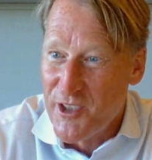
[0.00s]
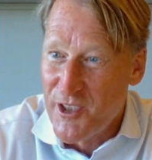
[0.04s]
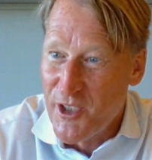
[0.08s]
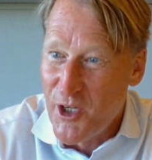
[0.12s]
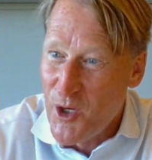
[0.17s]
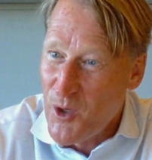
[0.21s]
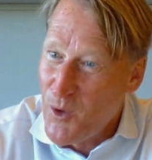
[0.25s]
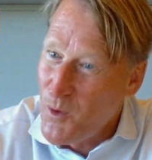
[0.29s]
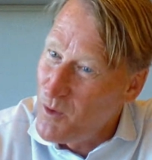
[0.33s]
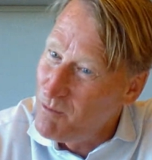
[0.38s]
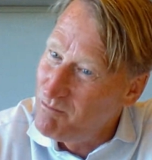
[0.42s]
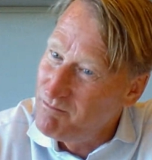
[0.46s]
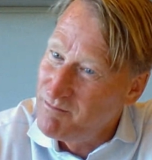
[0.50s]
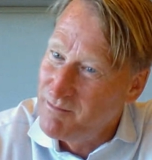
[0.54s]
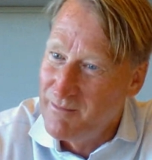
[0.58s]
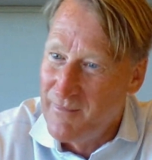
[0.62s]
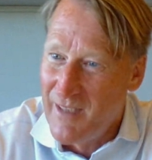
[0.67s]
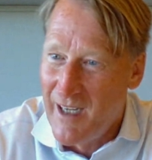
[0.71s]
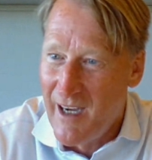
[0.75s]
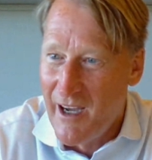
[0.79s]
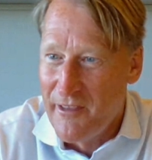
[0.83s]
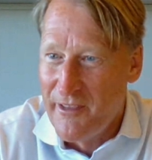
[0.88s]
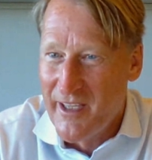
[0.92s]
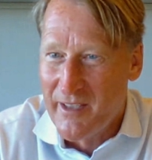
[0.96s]
So
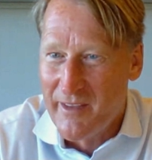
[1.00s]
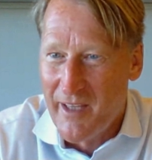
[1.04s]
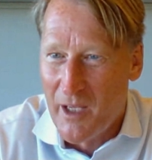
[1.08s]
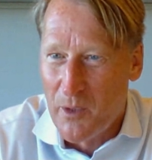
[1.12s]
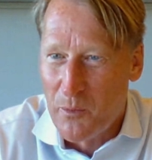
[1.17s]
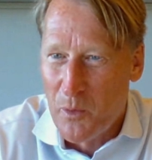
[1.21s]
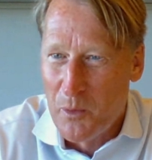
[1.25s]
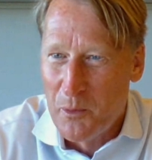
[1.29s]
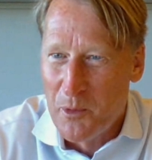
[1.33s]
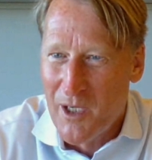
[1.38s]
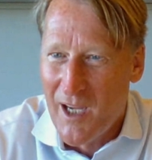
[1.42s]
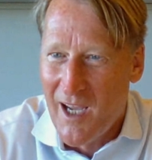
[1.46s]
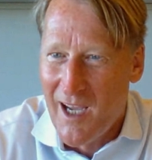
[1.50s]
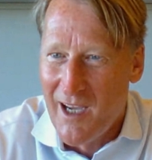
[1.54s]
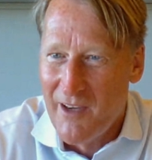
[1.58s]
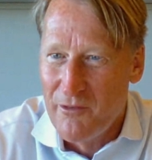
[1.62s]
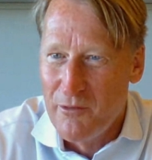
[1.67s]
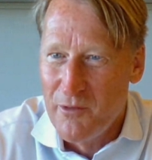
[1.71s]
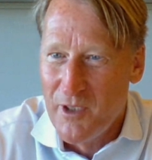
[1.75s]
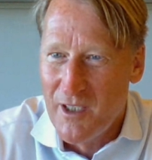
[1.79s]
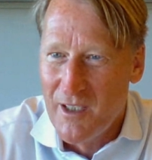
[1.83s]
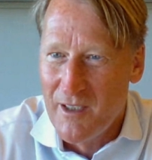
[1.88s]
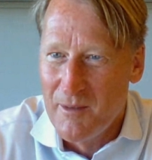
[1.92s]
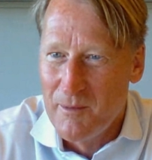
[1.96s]
I think that we will have
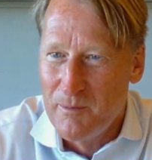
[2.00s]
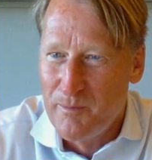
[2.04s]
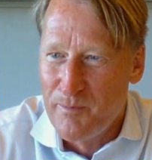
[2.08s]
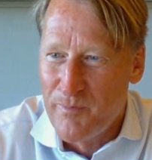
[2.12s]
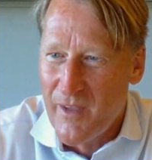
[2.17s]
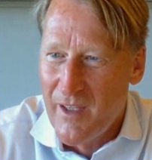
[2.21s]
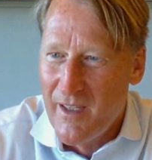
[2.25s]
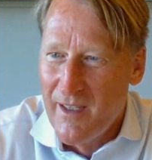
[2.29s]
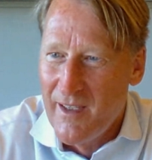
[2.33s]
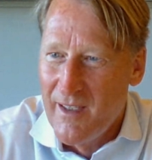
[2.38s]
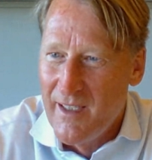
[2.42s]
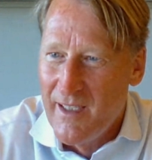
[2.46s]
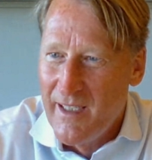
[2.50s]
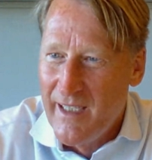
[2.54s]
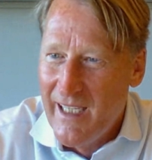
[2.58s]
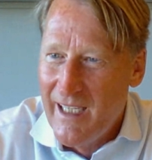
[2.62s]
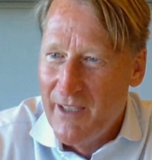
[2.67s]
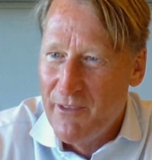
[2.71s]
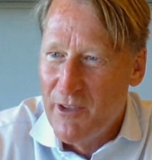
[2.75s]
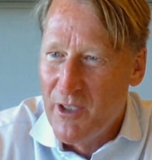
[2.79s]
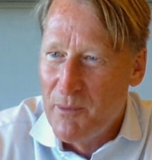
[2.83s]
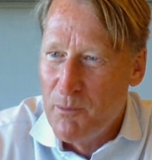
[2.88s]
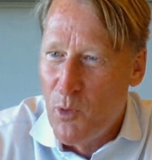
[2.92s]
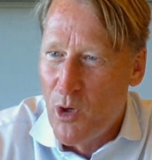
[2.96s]

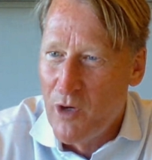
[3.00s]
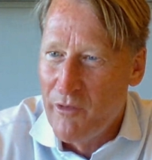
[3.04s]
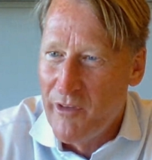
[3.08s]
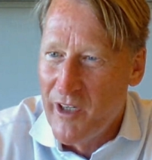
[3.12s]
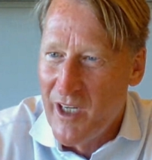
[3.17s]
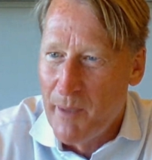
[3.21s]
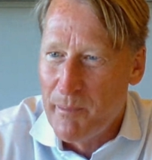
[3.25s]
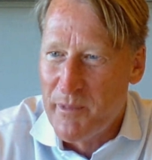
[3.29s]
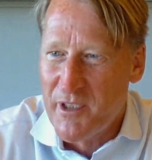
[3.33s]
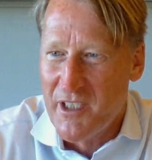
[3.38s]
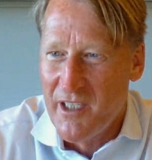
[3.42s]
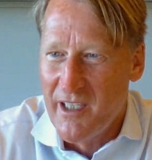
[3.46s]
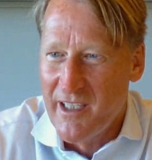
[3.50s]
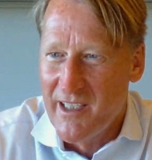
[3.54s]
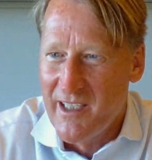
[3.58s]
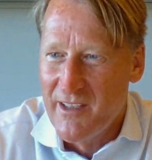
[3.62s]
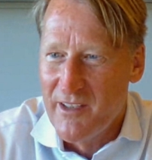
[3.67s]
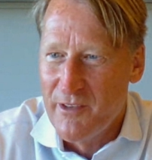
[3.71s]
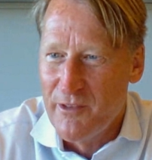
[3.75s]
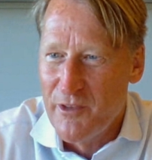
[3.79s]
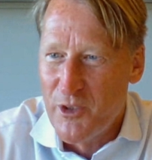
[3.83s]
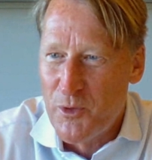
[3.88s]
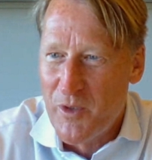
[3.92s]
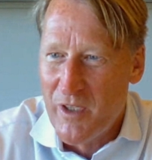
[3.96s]
even more of an upside in
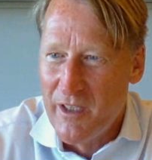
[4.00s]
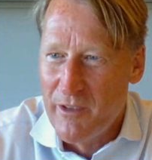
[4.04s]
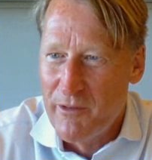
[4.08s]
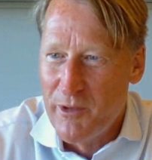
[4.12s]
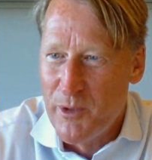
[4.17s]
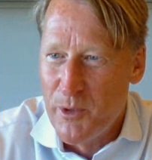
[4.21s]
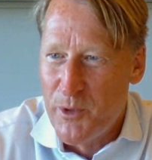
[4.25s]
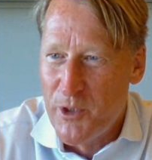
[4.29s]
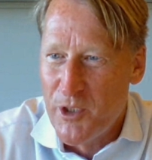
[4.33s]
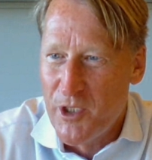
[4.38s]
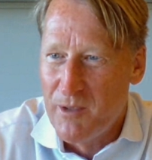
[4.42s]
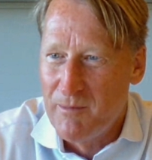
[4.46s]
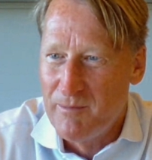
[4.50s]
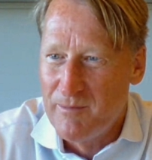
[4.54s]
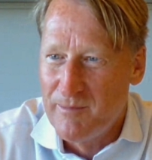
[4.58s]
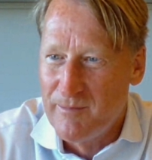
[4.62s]
the future.